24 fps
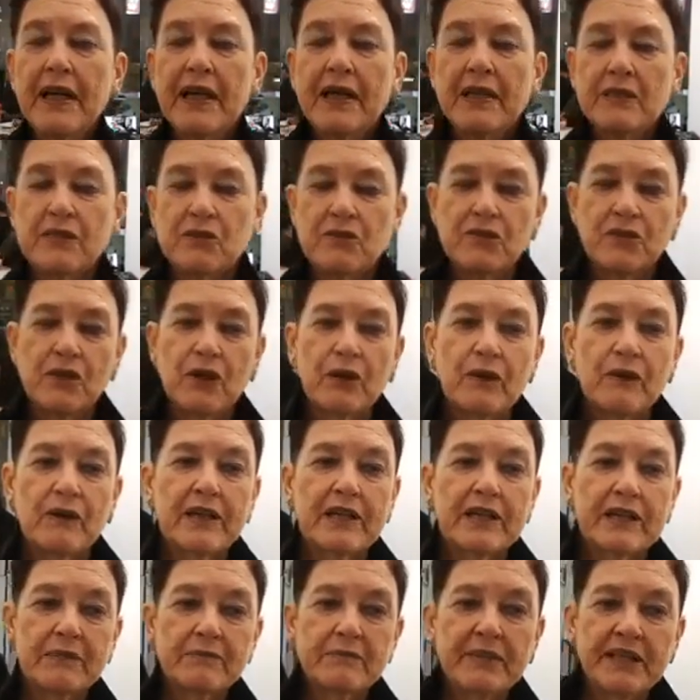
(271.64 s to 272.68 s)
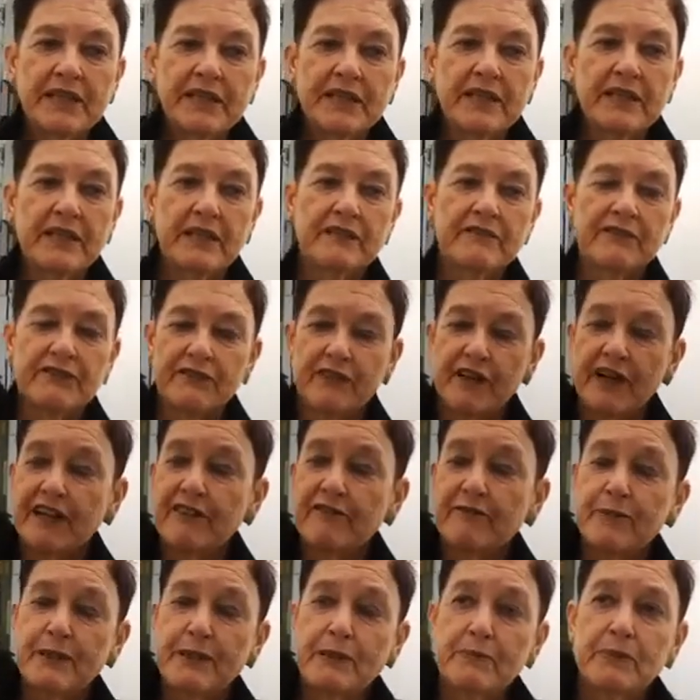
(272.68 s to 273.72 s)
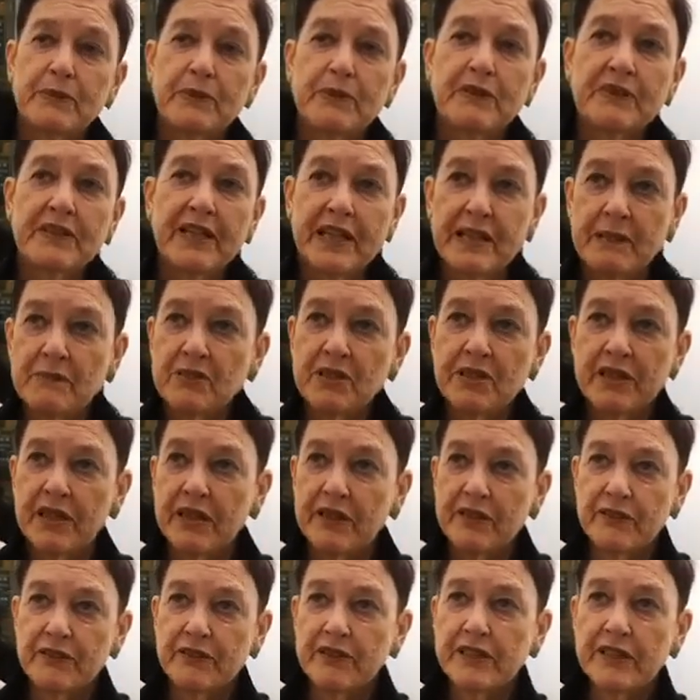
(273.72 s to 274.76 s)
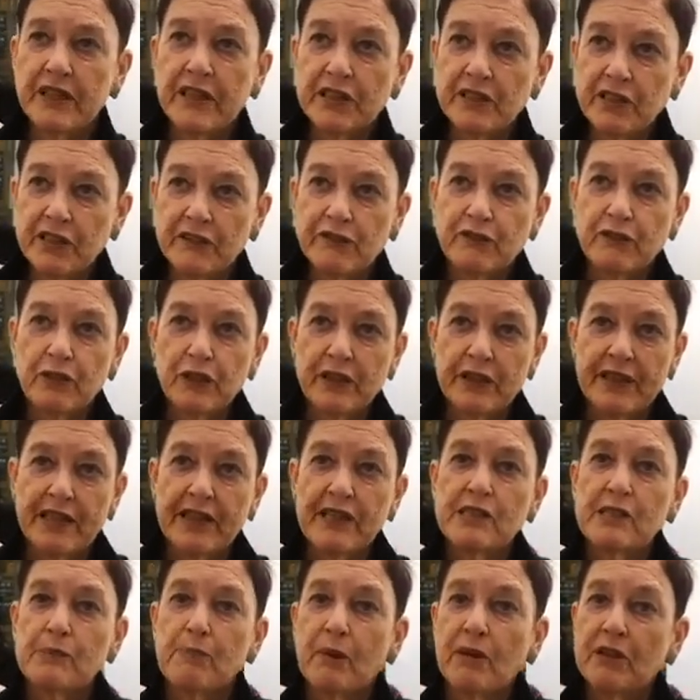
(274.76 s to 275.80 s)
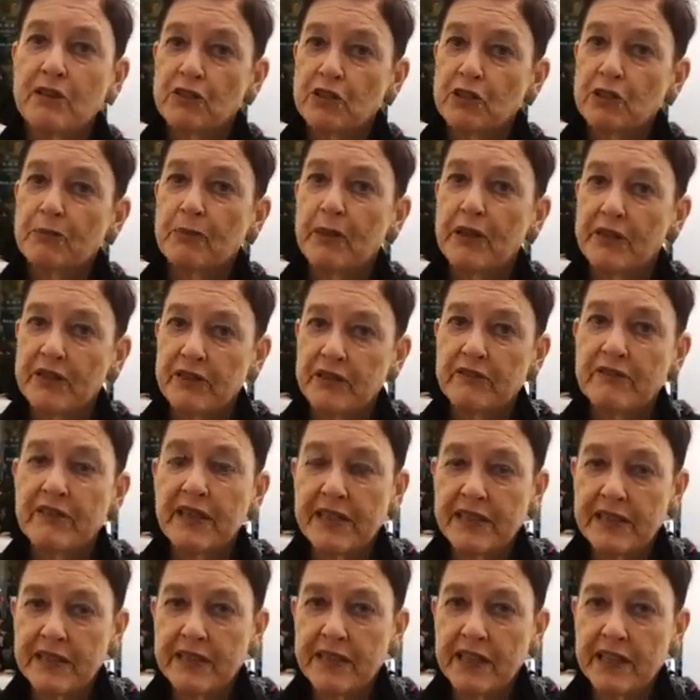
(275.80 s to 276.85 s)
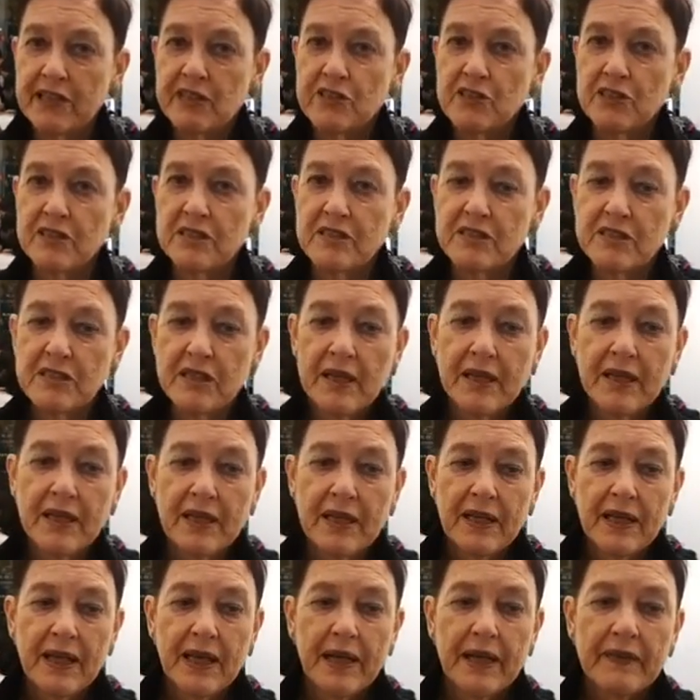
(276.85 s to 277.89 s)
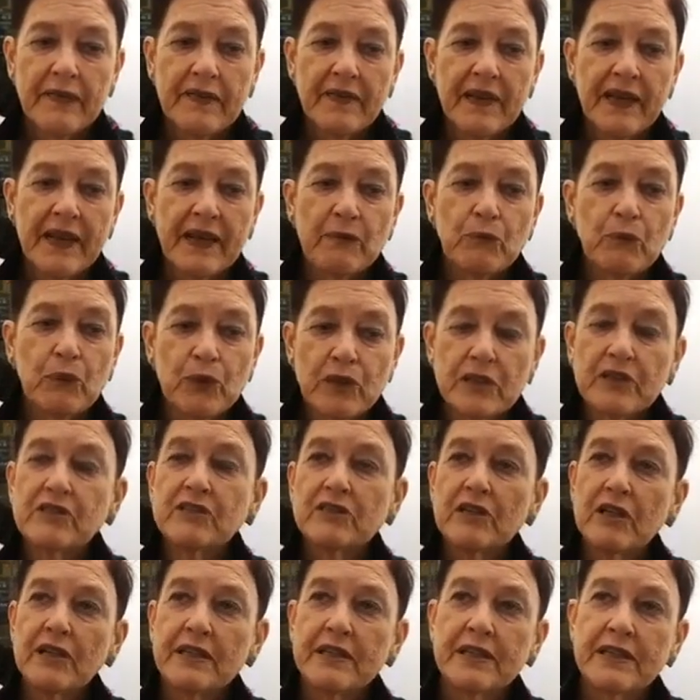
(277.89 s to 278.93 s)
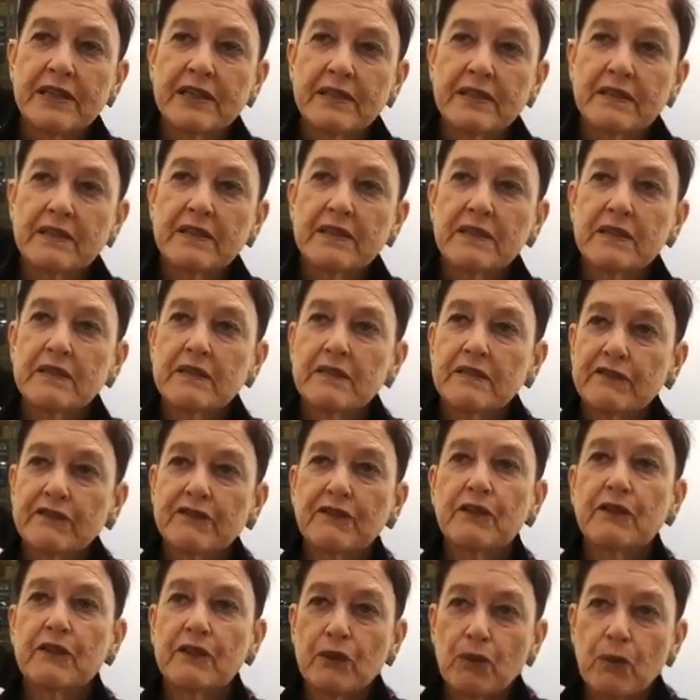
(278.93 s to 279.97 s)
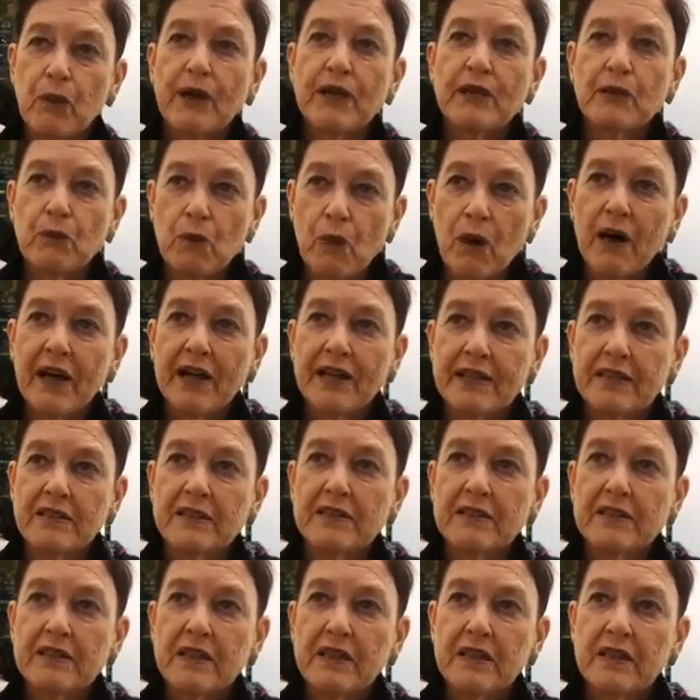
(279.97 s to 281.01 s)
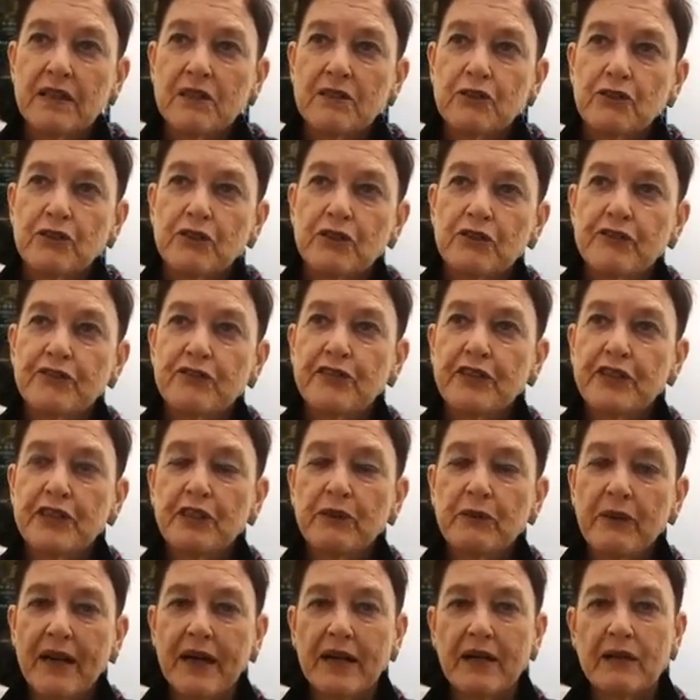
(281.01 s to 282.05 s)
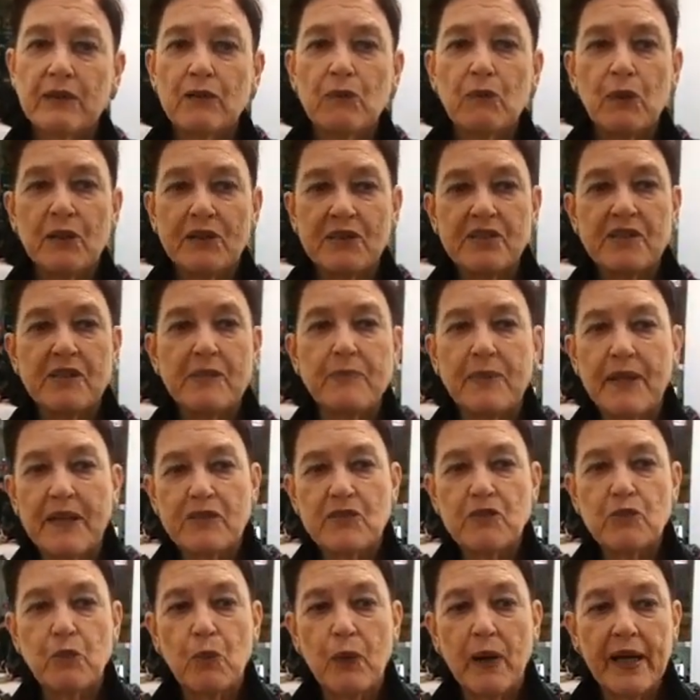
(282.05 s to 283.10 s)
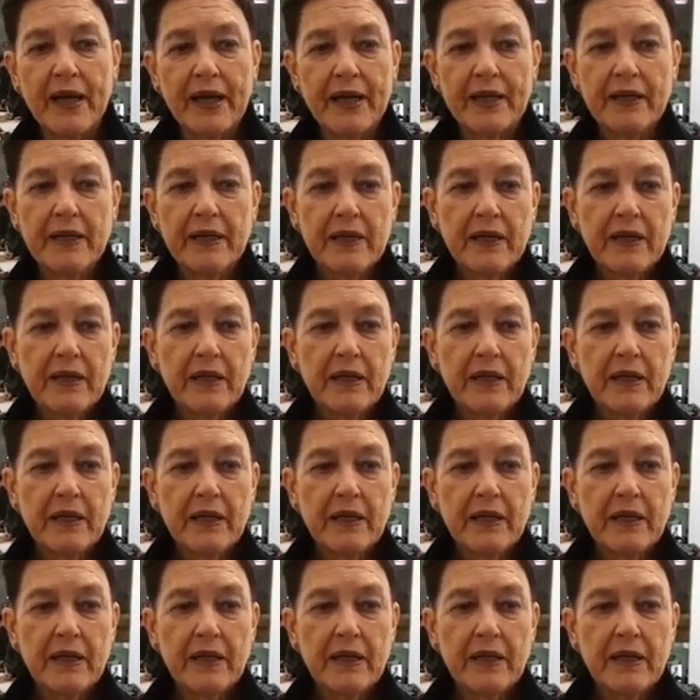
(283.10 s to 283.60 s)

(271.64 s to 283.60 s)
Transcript: And so a committee of 5 people came together in 1948, sponsored by the United Nations, and they worked on it for quite a while to figure out what's the best way